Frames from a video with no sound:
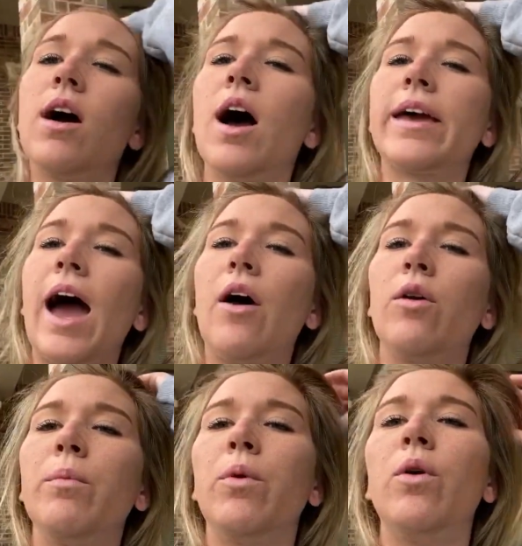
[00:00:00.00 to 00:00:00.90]

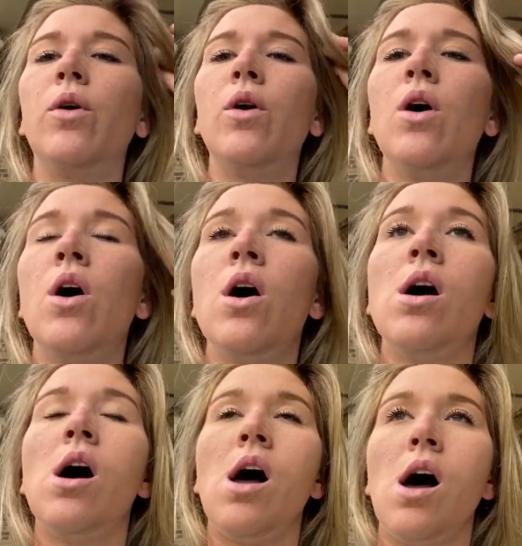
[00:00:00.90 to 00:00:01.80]
accountable
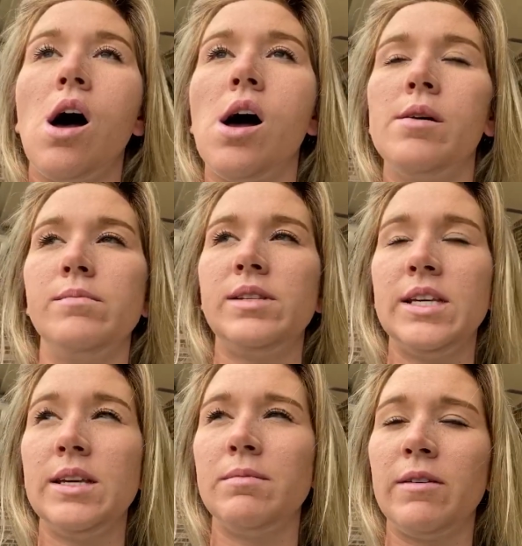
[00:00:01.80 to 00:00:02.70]

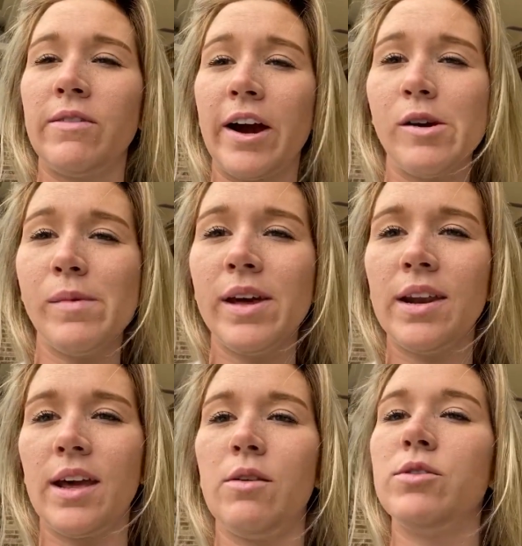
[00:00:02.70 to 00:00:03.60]
team environment.
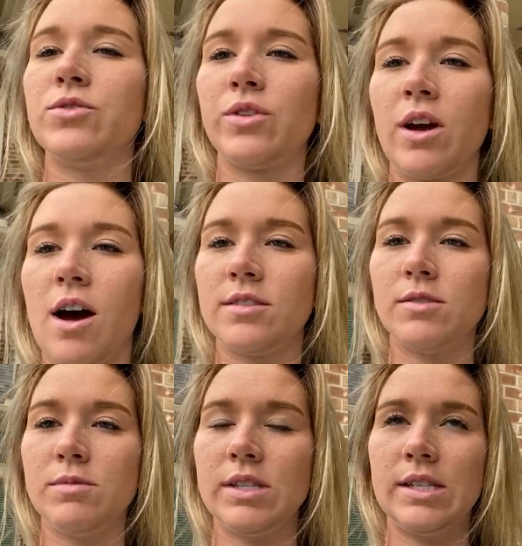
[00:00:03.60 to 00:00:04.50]
It was really
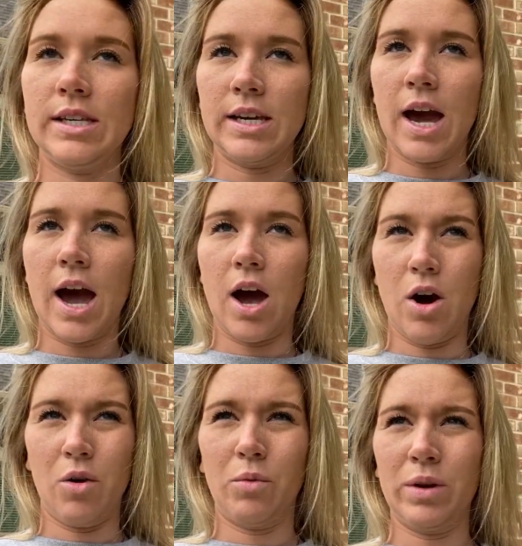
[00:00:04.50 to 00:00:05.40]
awesome to see
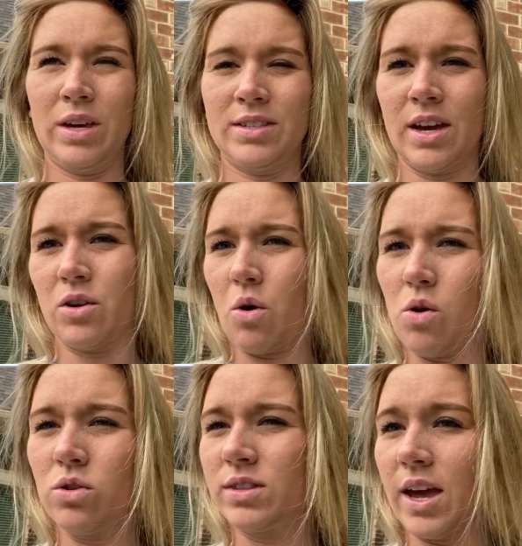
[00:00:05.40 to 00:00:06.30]
how we set
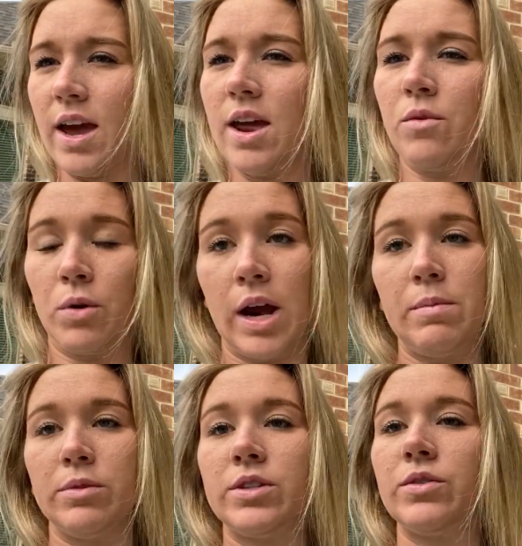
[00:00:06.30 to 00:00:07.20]
goals and were
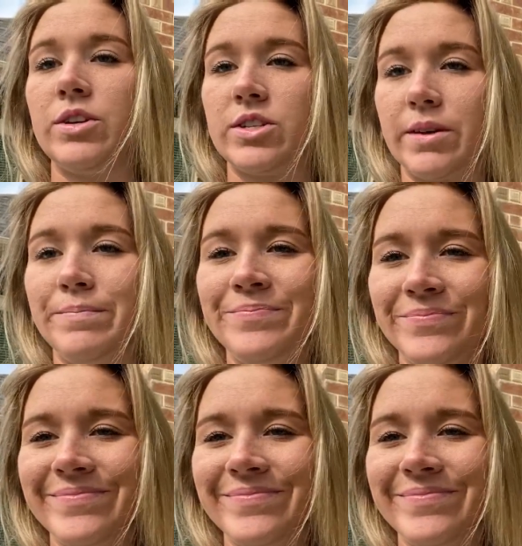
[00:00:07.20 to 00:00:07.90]
able to reach them.